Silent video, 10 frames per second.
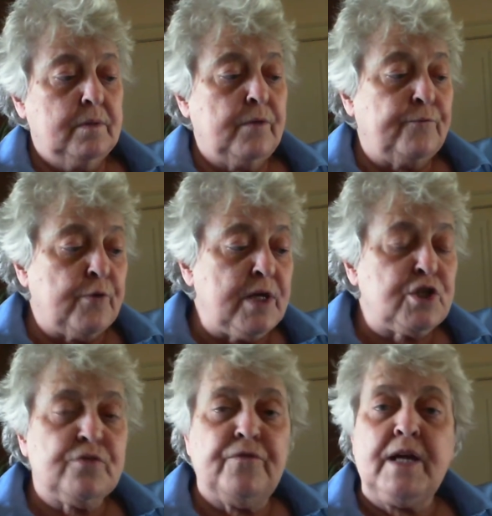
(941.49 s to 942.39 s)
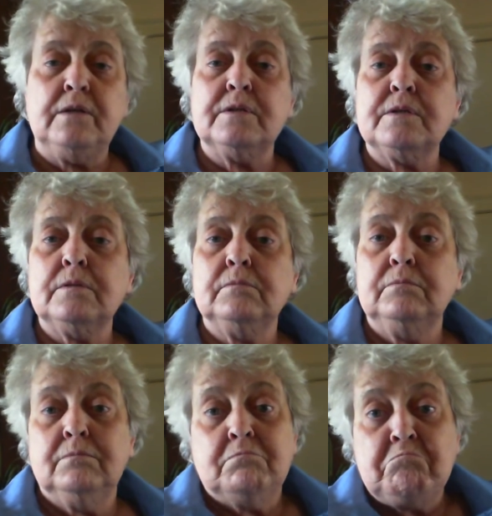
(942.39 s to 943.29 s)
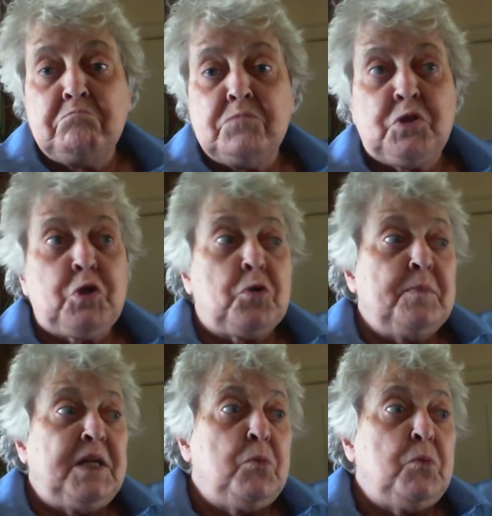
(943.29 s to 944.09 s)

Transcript: The French felt Germany